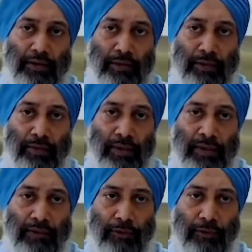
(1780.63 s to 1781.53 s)
to
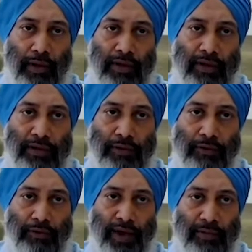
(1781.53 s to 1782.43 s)
give toilets
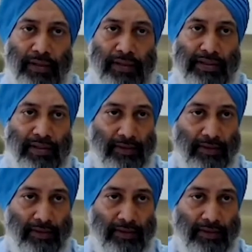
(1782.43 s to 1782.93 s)
to families in